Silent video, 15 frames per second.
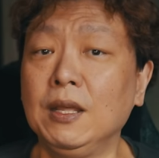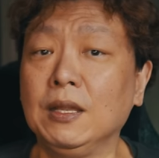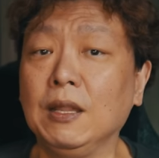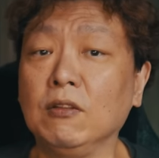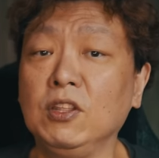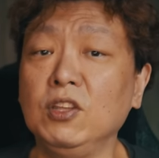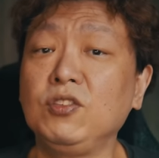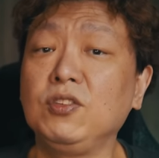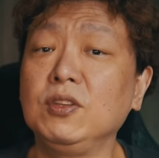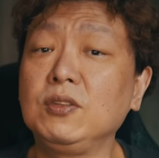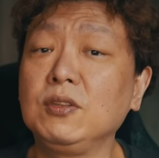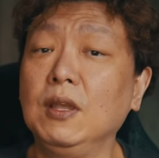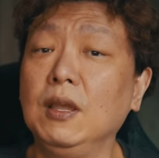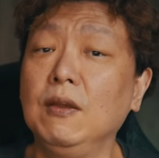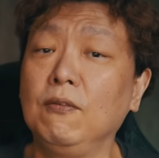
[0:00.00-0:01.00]
Now, this
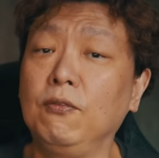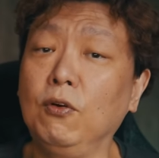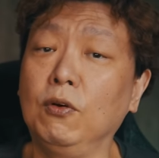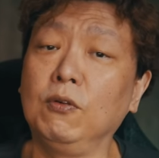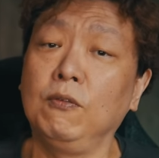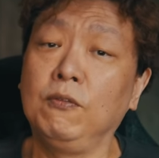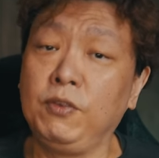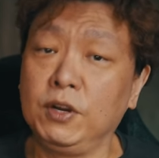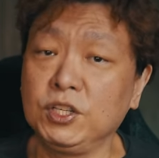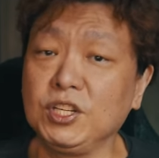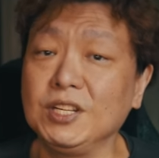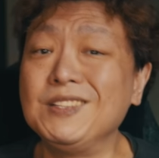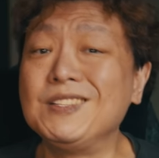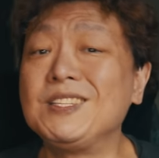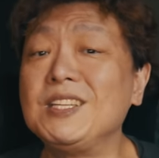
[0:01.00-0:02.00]
is for
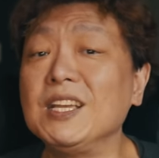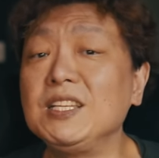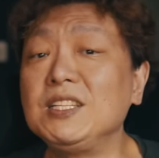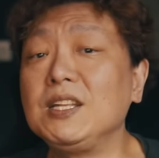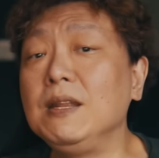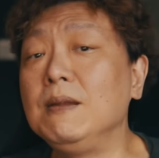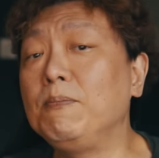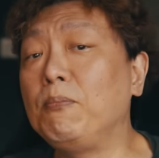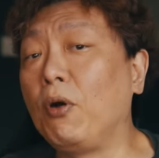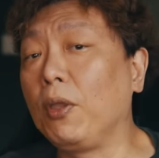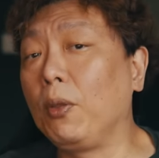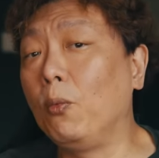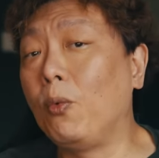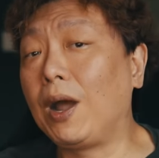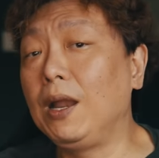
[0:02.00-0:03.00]
version
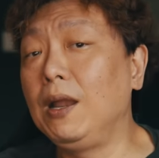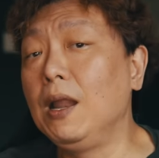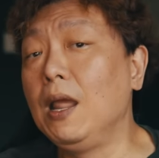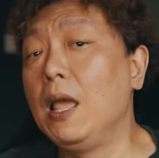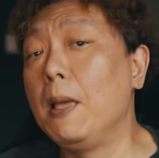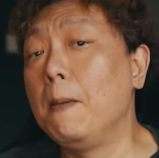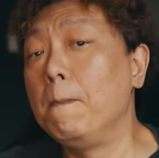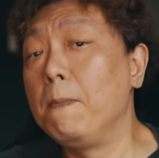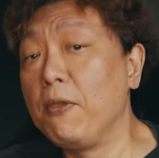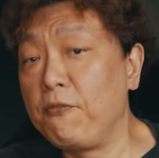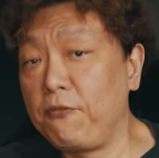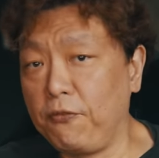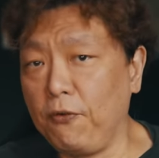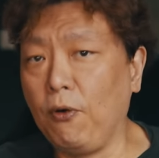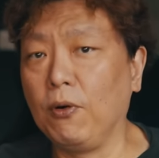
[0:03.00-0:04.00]
16.1,
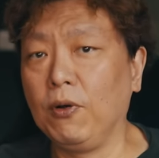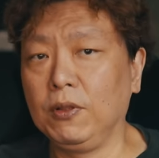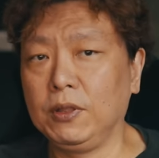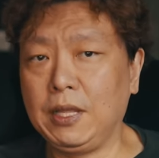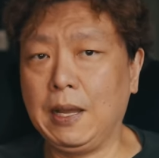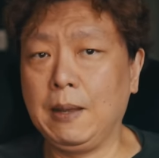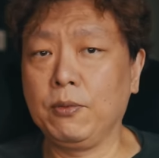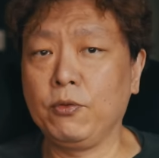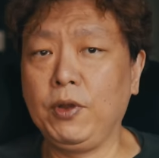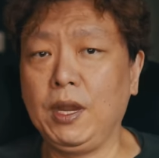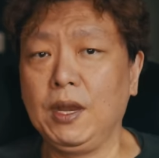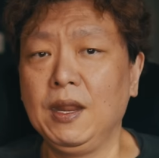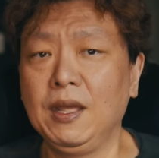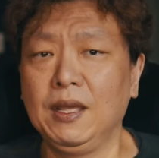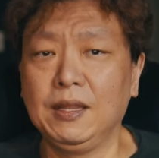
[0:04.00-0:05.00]
before the upgrade.